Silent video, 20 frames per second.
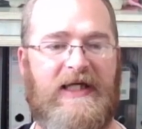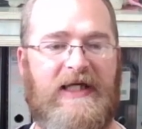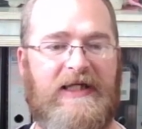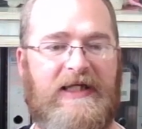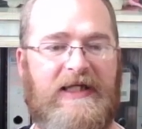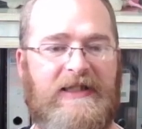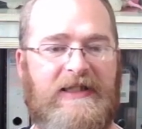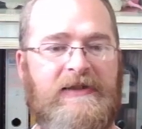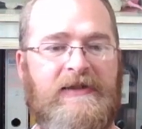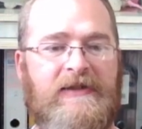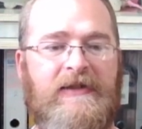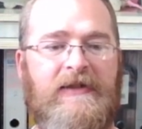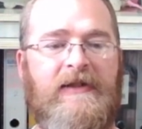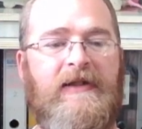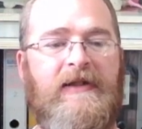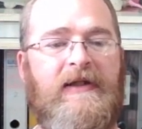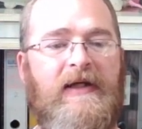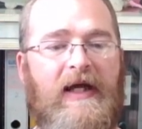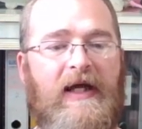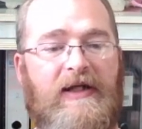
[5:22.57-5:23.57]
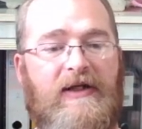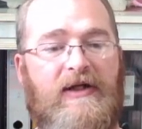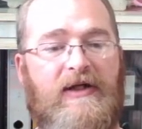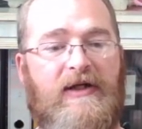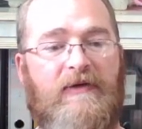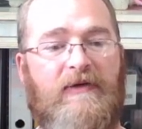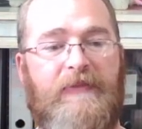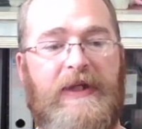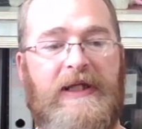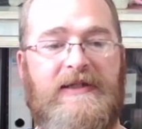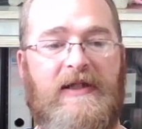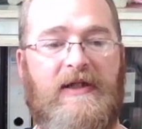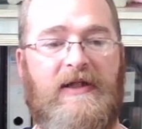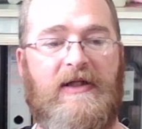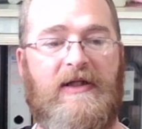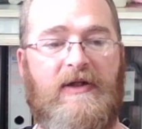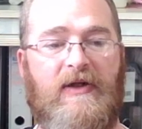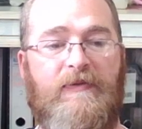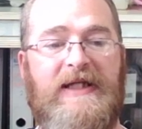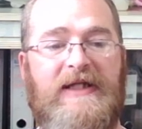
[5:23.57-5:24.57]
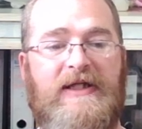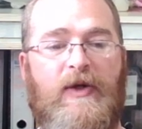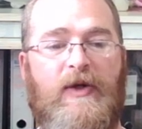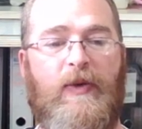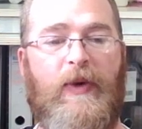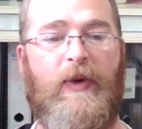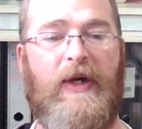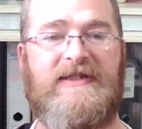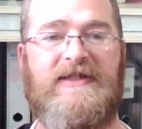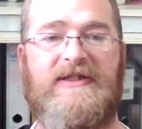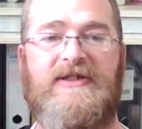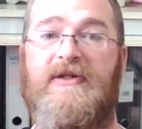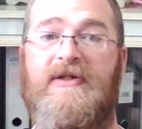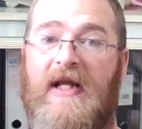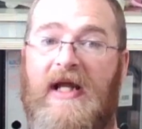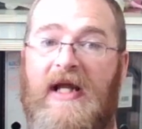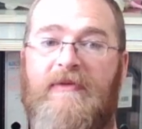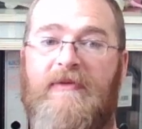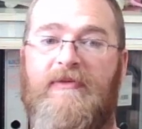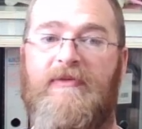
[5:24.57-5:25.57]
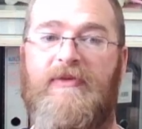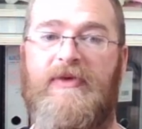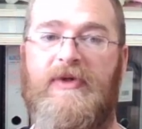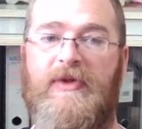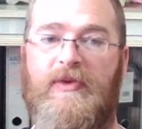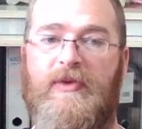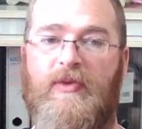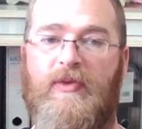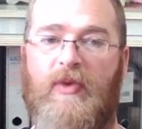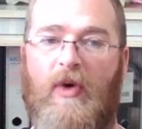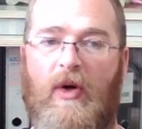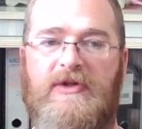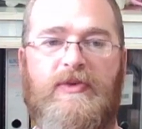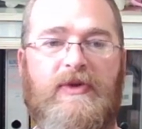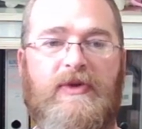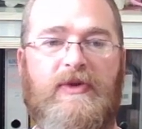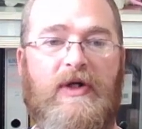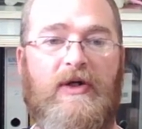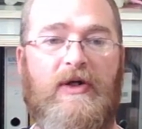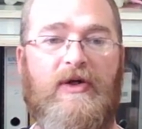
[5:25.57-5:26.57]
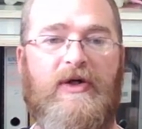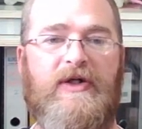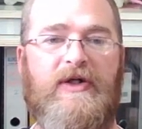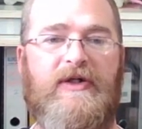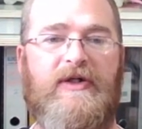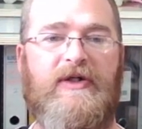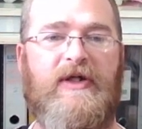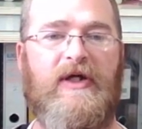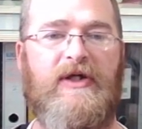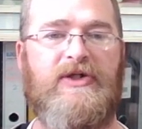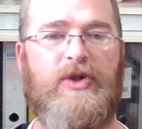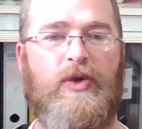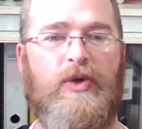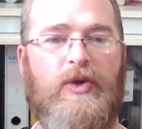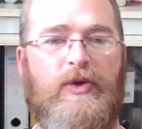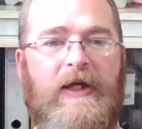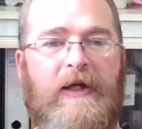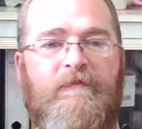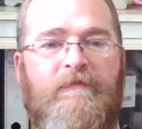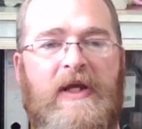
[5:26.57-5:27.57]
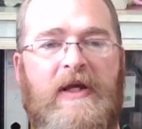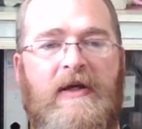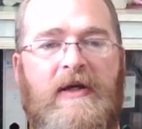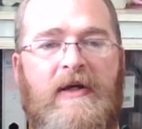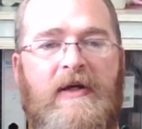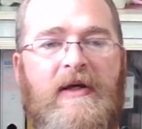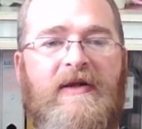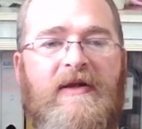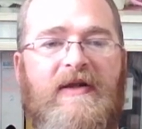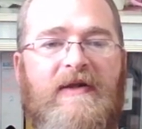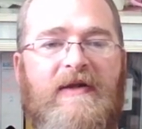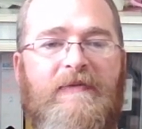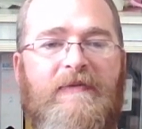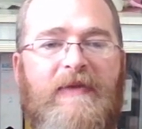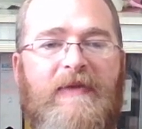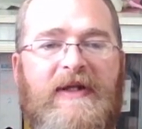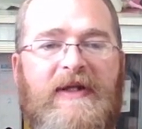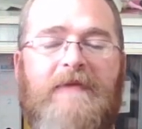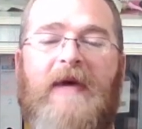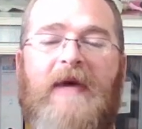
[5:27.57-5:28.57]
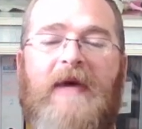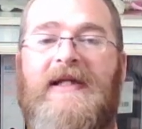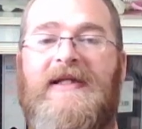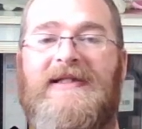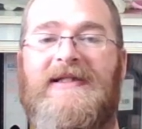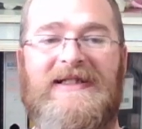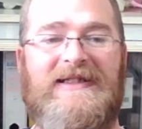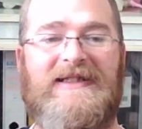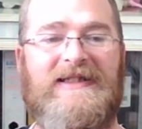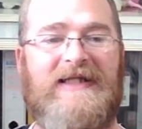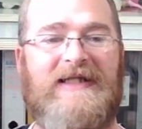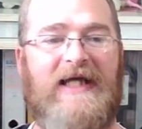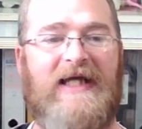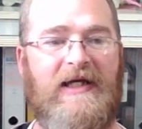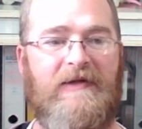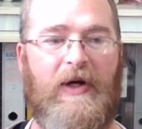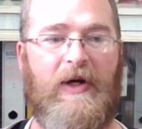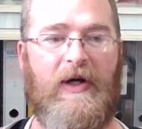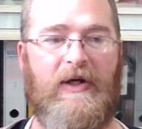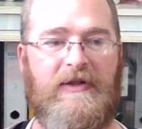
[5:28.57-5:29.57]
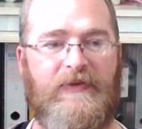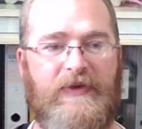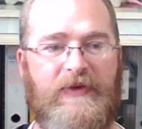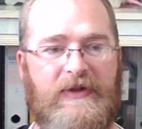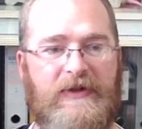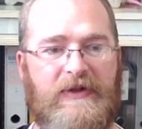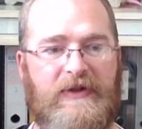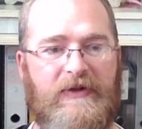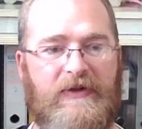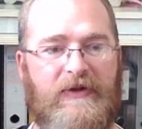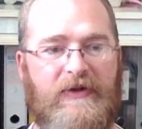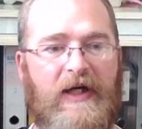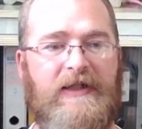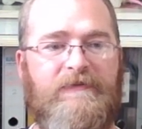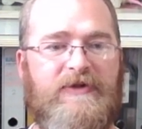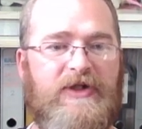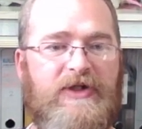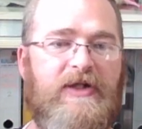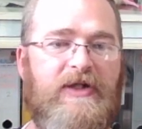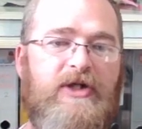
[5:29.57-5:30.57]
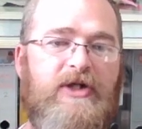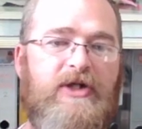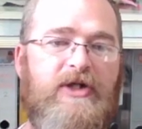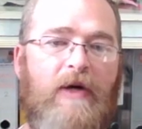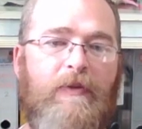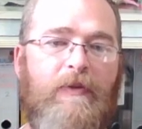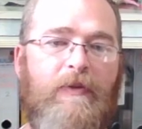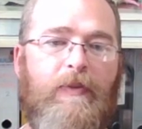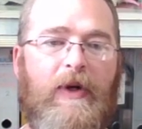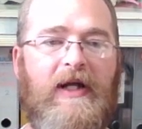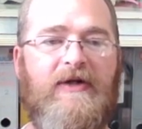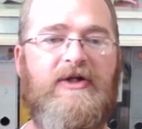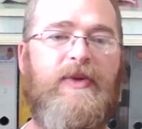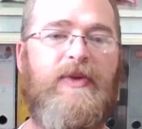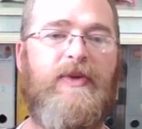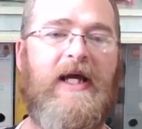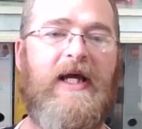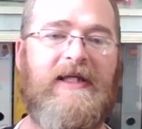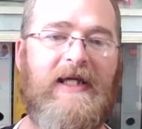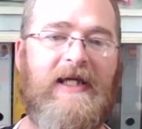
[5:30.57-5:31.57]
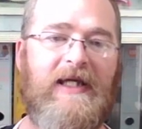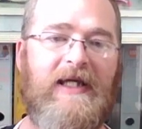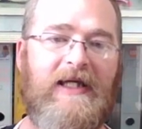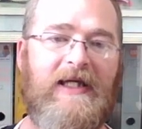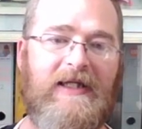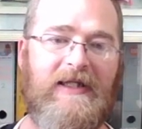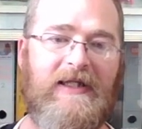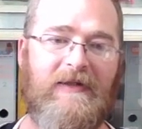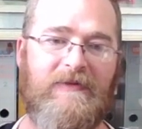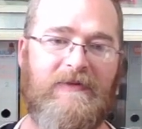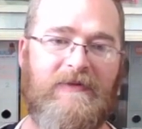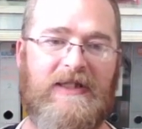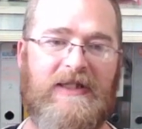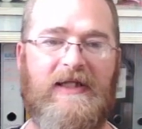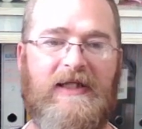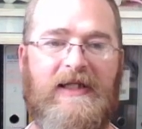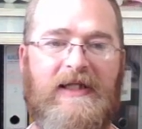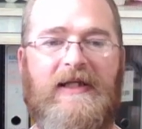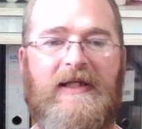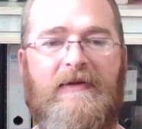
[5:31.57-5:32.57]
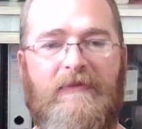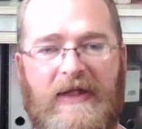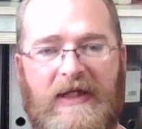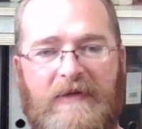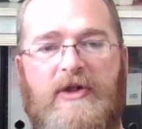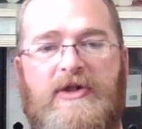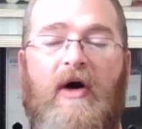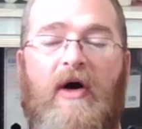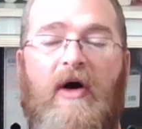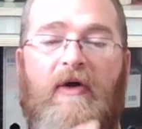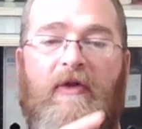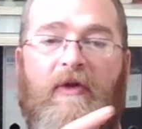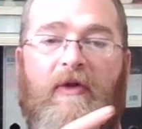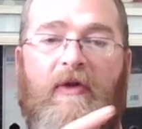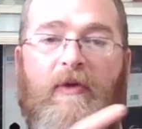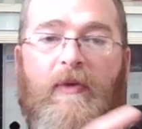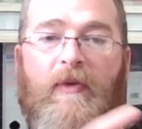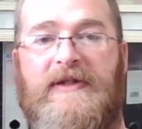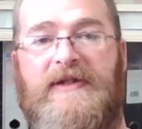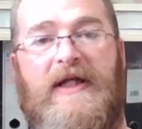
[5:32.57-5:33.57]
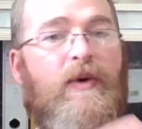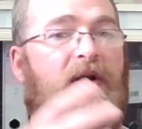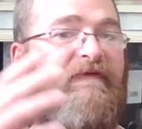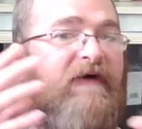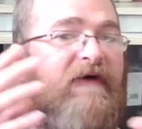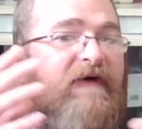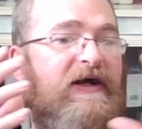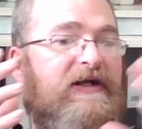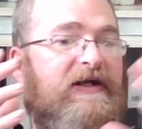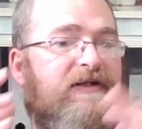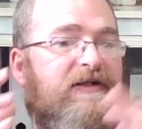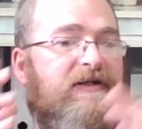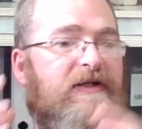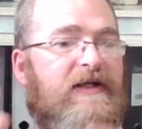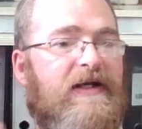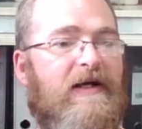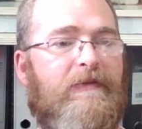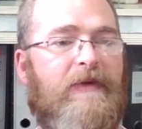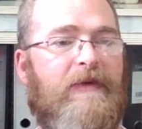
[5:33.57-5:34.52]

And complete quests to claim rewards. We'll go look at those shortly. The Mythic Might is the second part of it, right? So the top 128 kingdoms in the kingdom leaderboards are the ones that qualify to come into it.